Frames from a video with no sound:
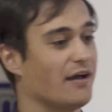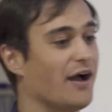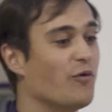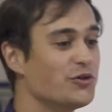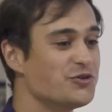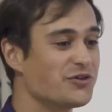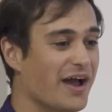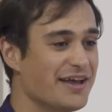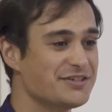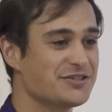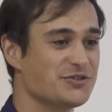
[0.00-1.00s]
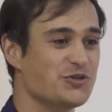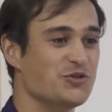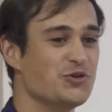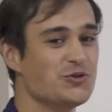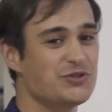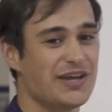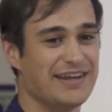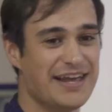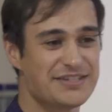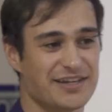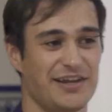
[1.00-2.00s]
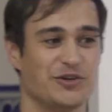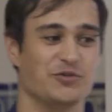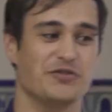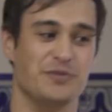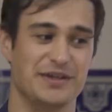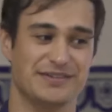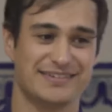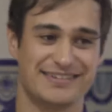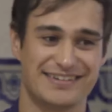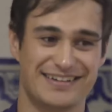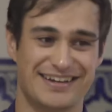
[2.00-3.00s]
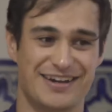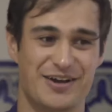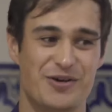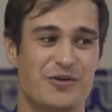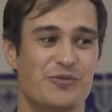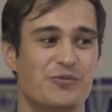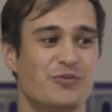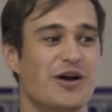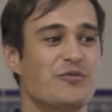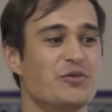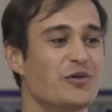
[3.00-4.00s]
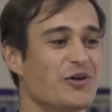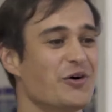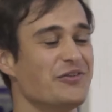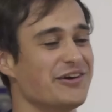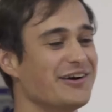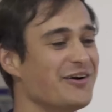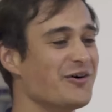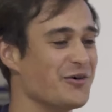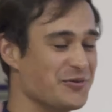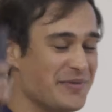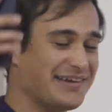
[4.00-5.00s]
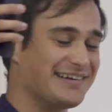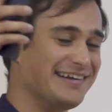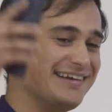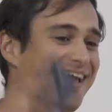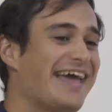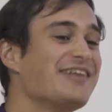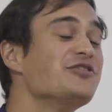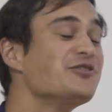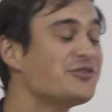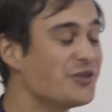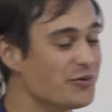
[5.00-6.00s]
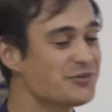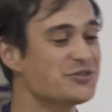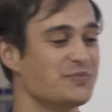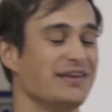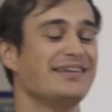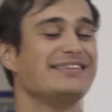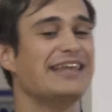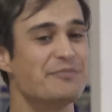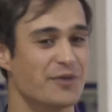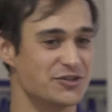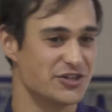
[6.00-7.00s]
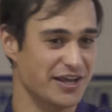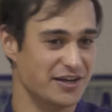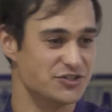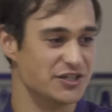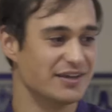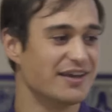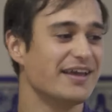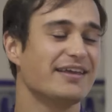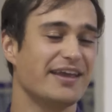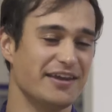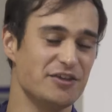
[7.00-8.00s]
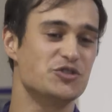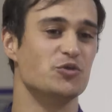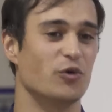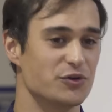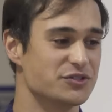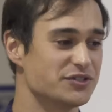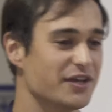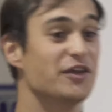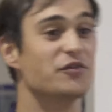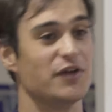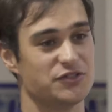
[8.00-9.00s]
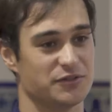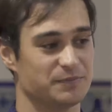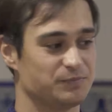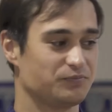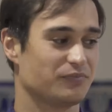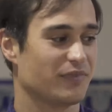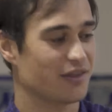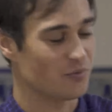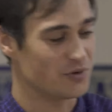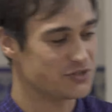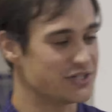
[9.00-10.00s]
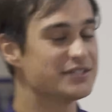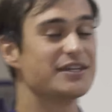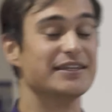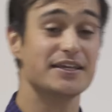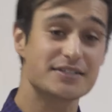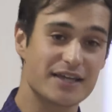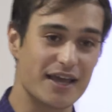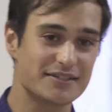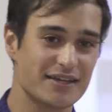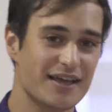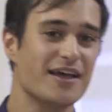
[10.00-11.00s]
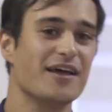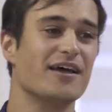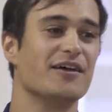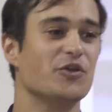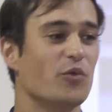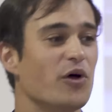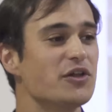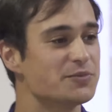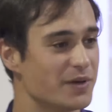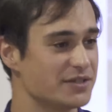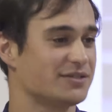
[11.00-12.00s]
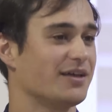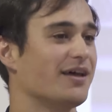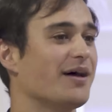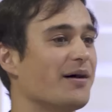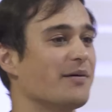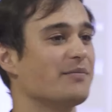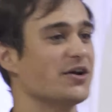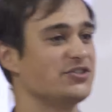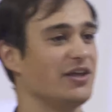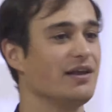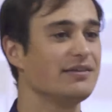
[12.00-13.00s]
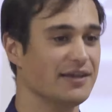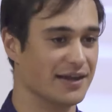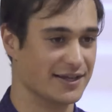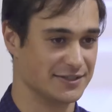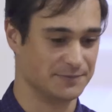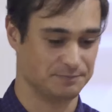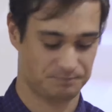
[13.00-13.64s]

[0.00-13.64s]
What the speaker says: I want you guys to use an escalator with me, where we will go there automatically and don't spend that much energy getting towards innovation, which is, in this case, the world's best pastel de nata.